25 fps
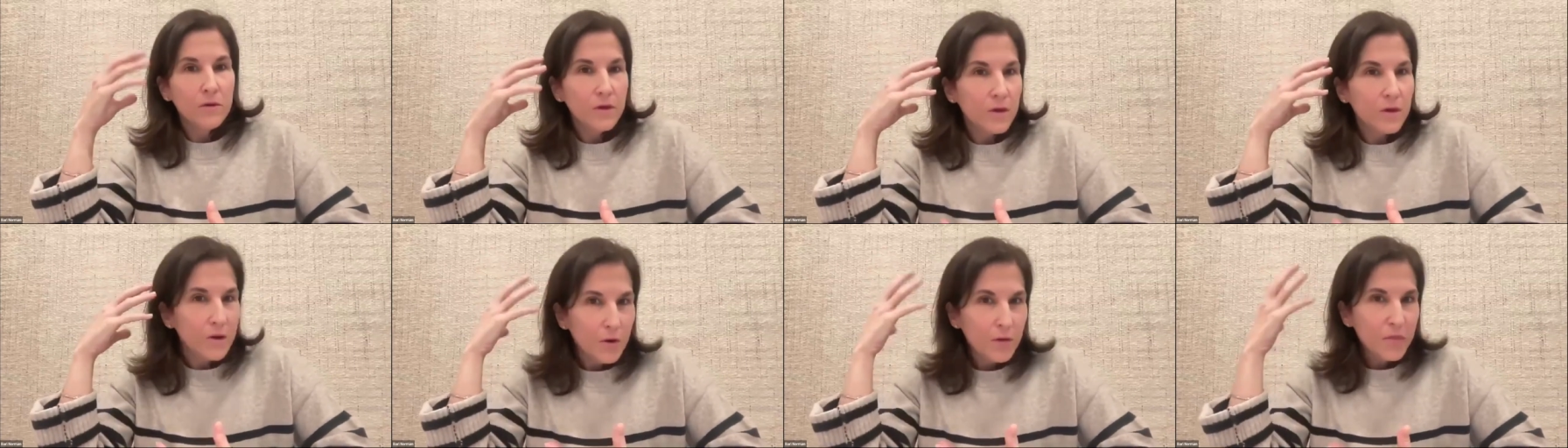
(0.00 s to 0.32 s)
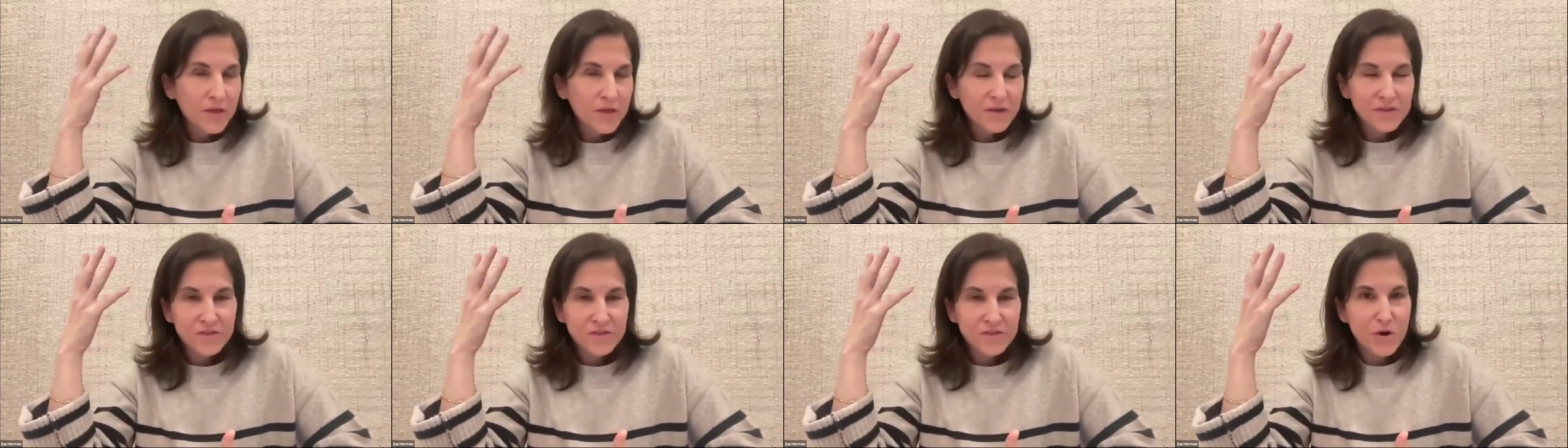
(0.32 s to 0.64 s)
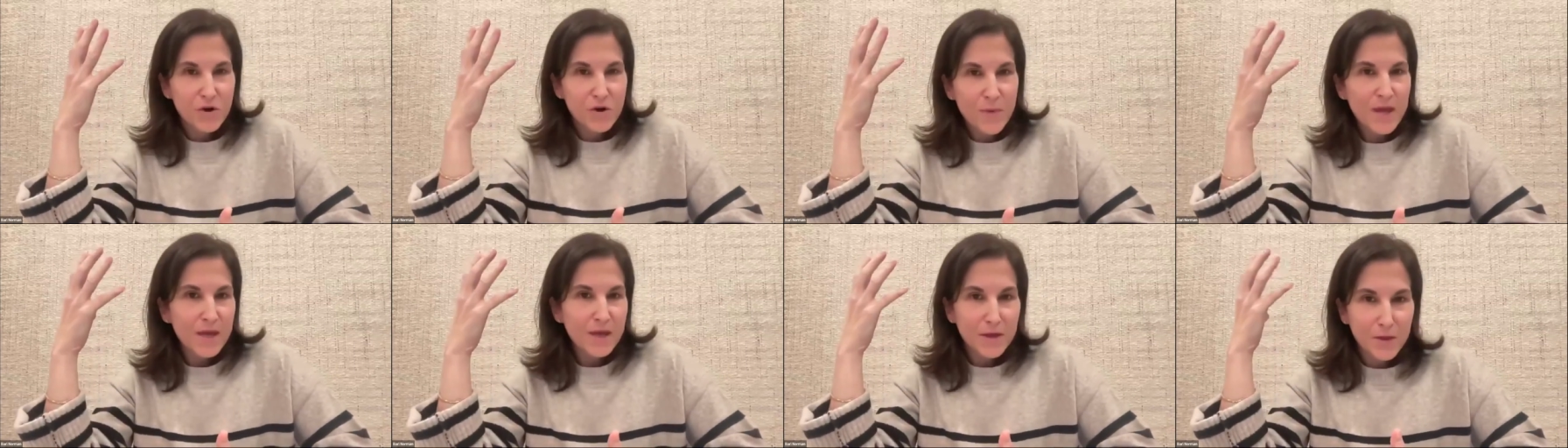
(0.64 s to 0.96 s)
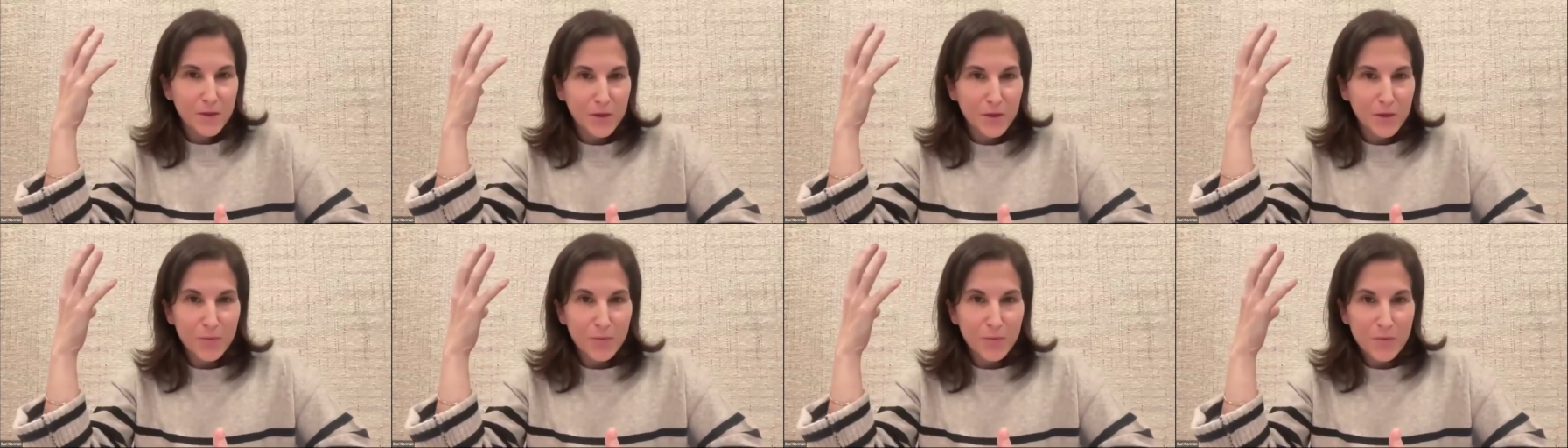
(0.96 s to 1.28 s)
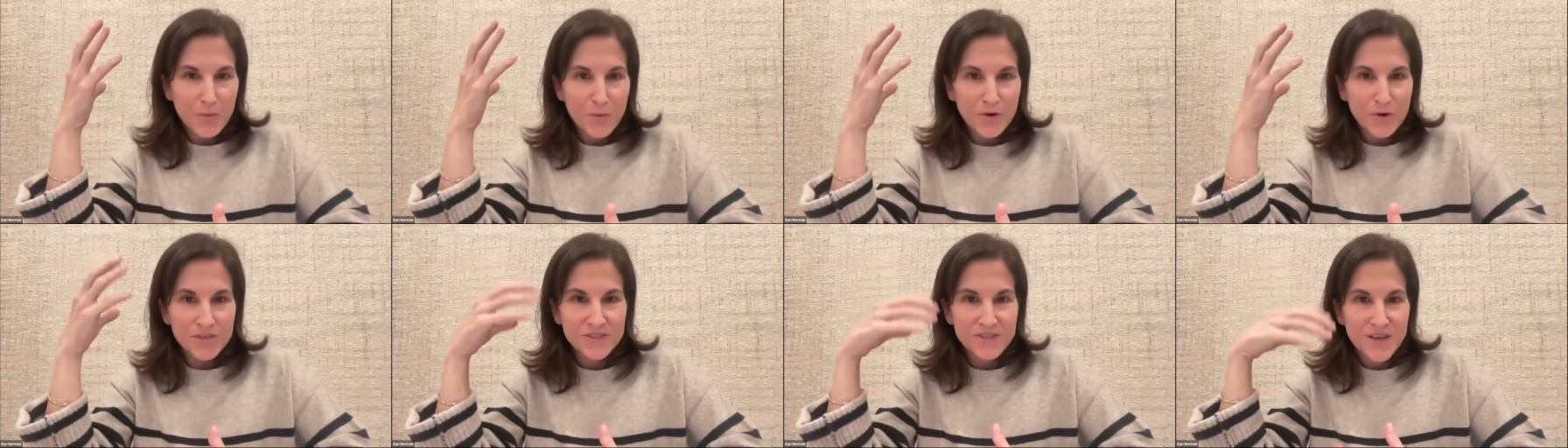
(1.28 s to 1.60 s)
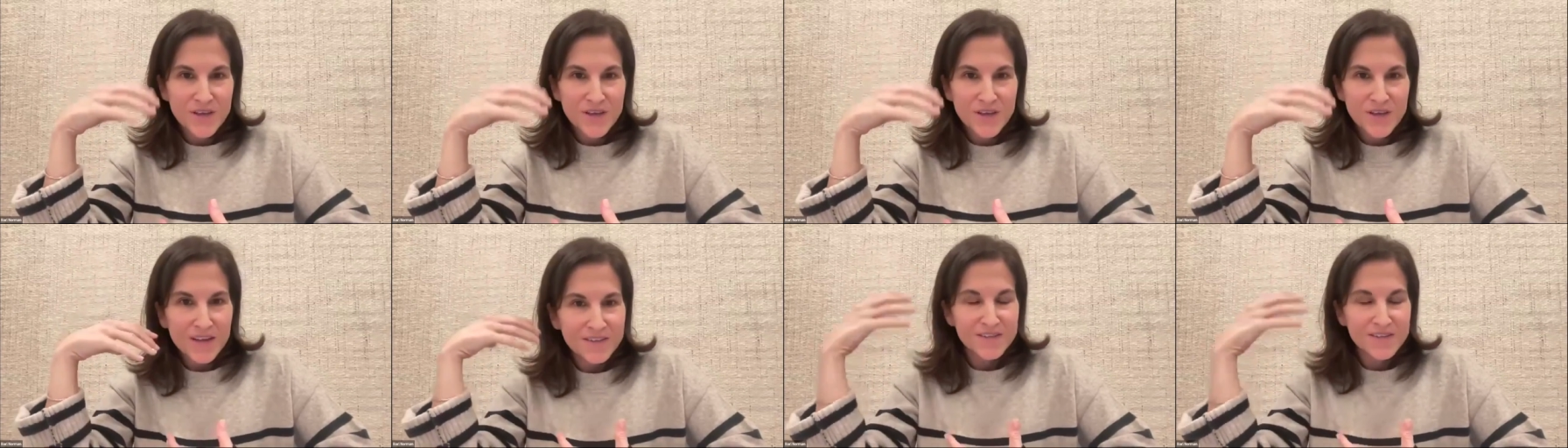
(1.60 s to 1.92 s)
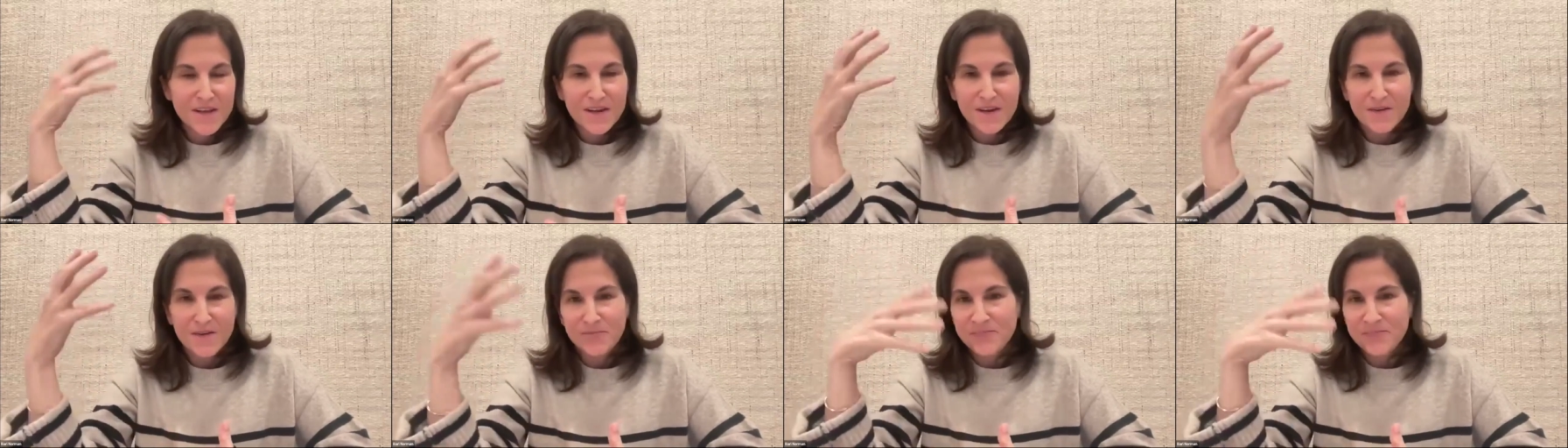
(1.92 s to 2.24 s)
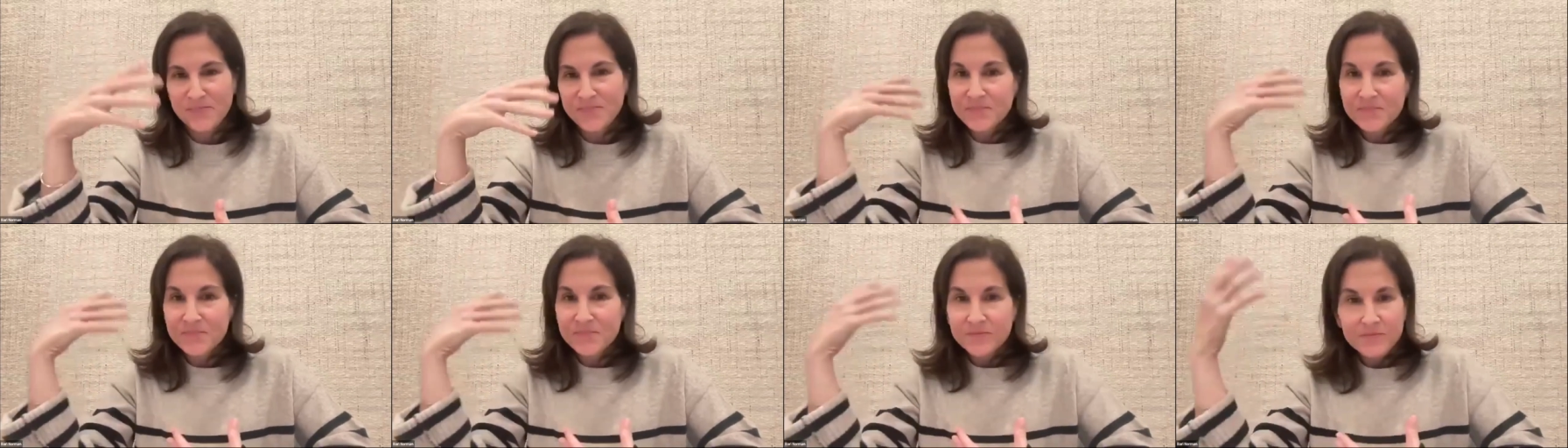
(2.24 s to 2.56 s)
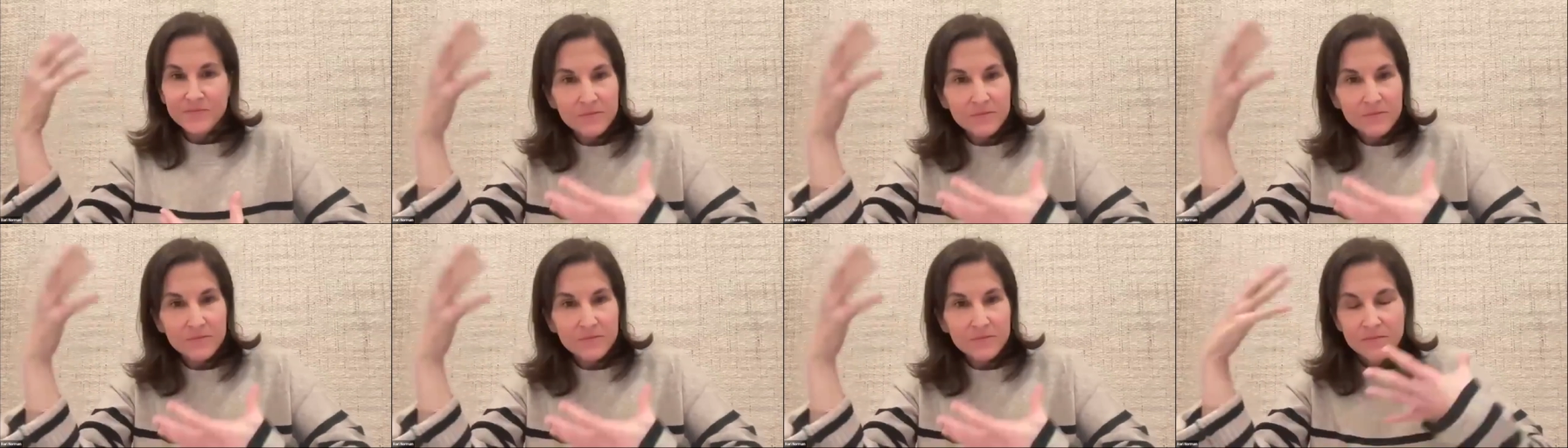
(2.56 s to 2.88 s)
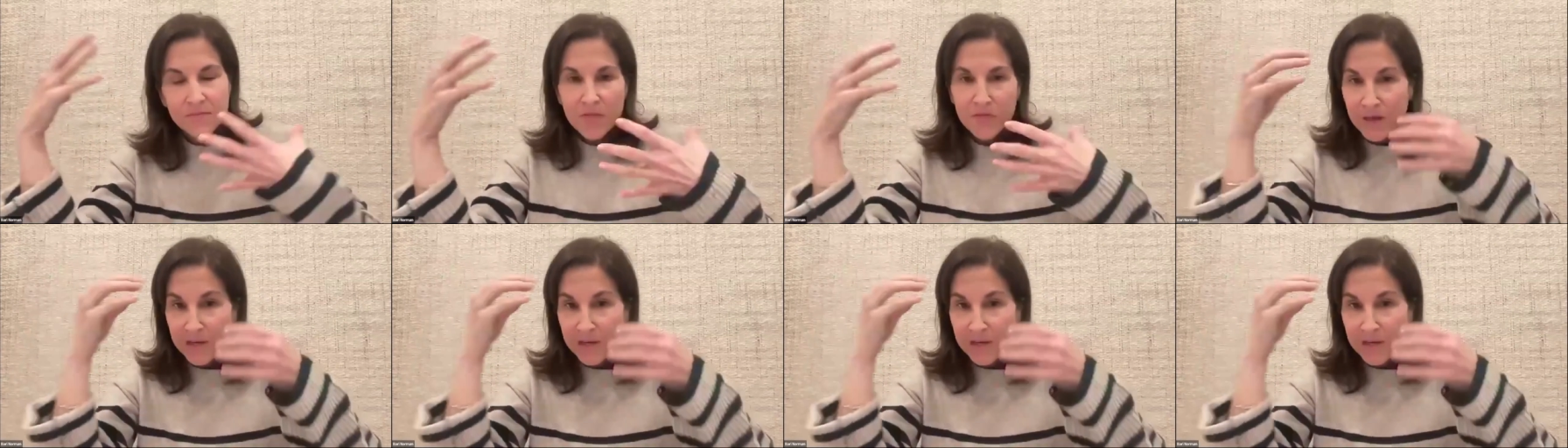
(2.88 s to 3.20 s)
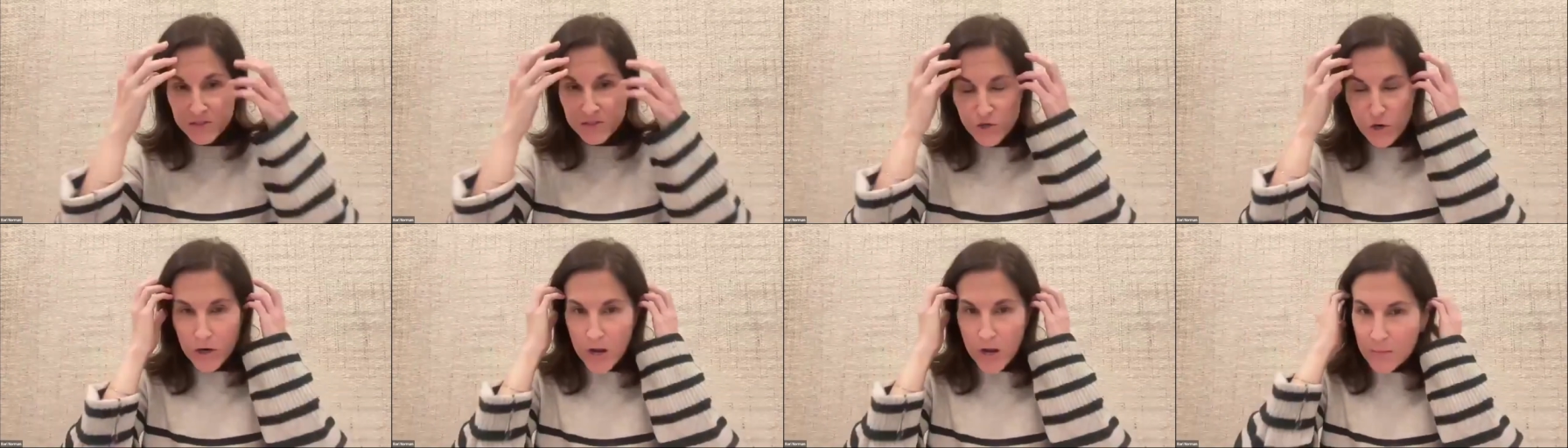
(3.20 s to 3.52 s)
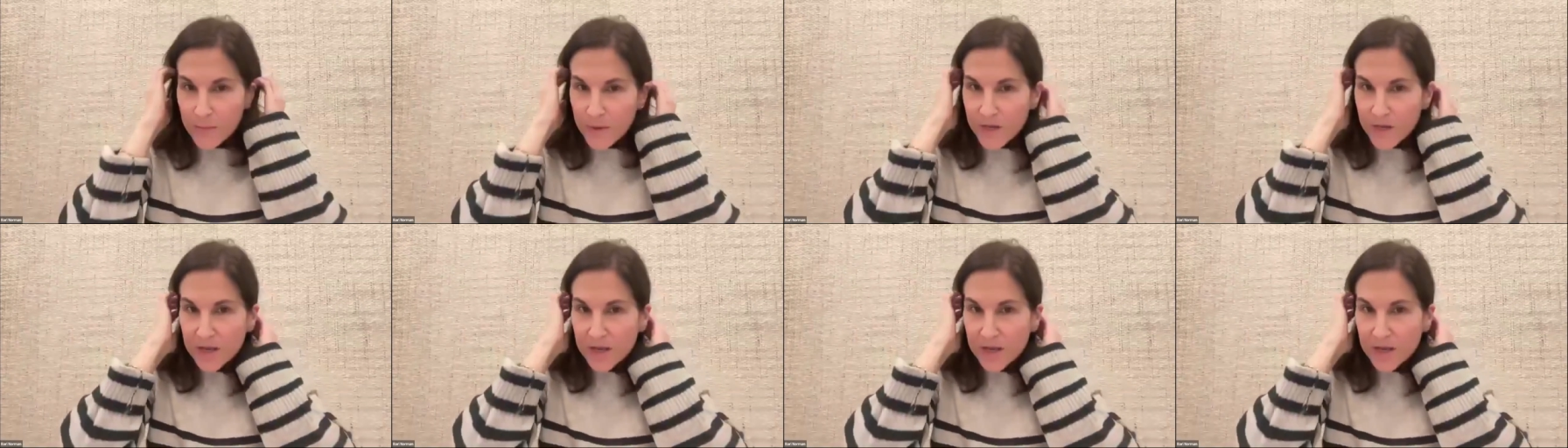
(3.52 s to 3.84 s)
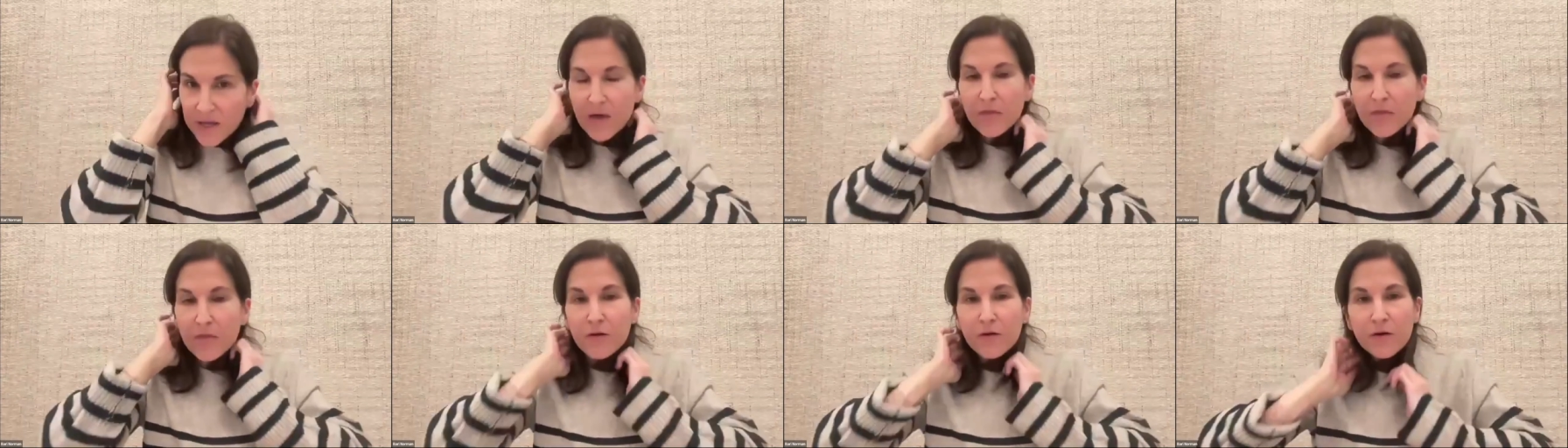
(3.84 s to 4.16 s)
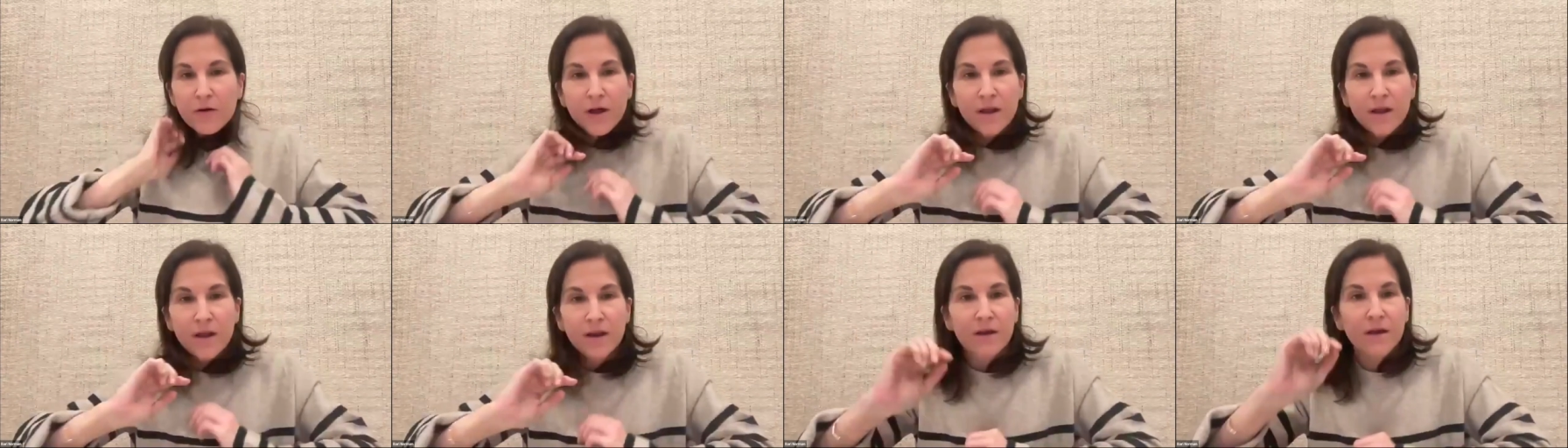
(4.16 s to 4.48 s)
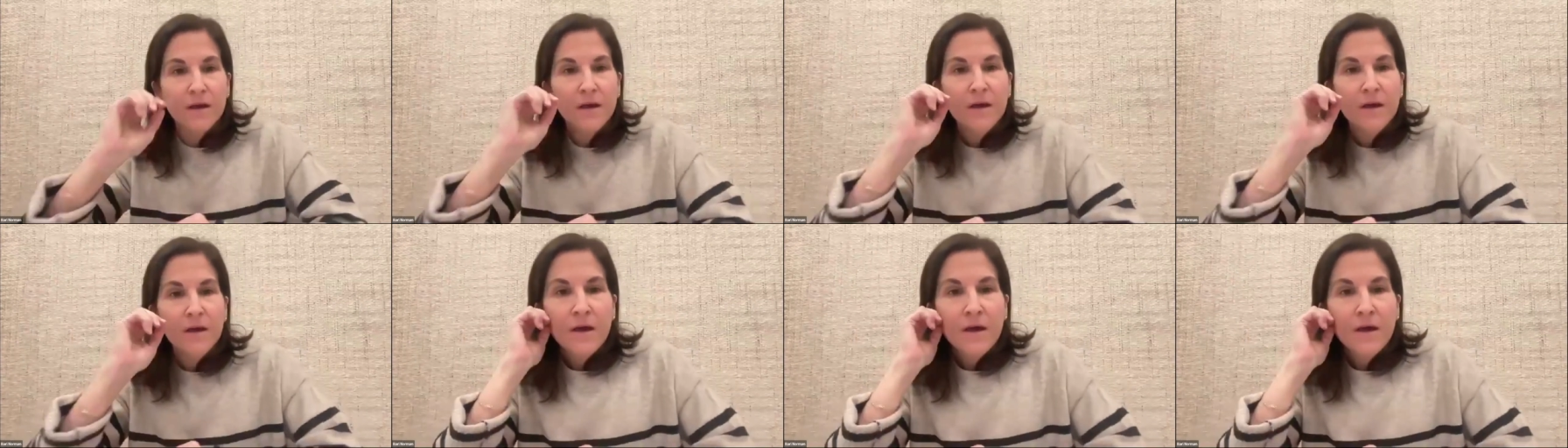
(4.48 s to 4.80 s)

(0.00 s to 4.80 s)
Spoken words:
things start making a little bit more sense, and things start coming together, and